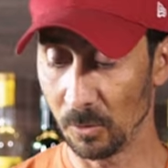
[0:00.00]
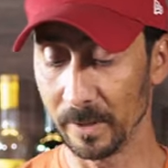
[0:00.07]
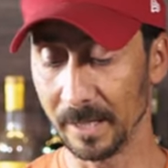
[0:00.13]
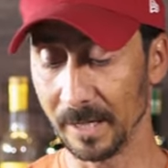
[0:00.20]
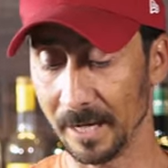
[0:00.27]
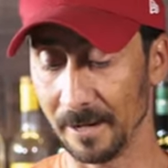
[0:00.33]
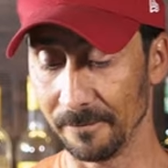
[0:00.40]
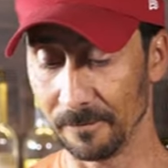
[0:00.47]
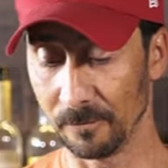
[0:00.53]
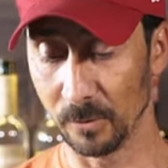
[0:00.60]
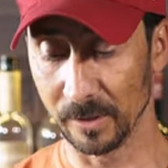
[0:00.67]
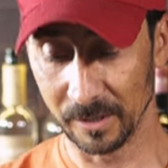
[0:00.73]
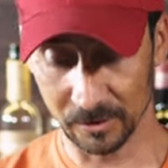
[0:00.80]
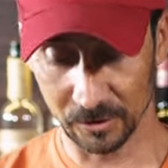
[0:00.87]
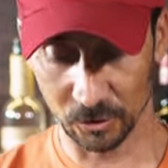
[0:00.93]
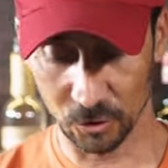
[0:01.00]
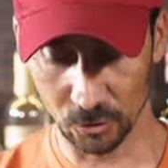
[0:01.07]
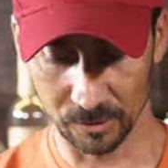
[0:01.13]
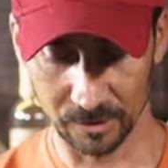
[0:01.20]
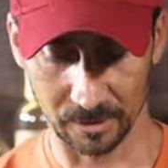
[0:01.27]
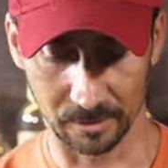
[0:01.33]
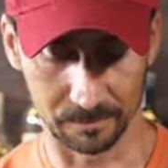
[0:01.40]
what we have with this
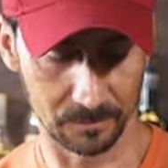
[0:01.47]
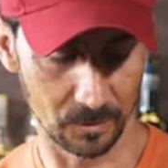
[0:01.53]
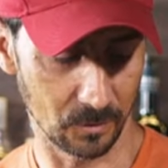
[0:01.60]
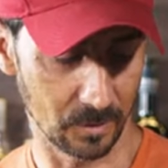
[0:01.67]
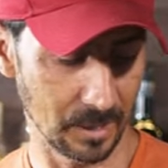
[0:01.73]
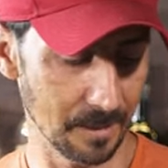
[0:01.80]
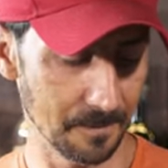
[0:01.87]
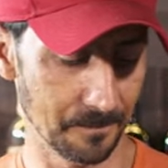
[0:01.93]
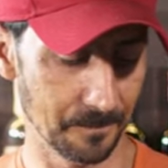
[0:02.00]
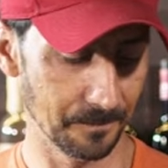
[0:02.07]
juicer, okay?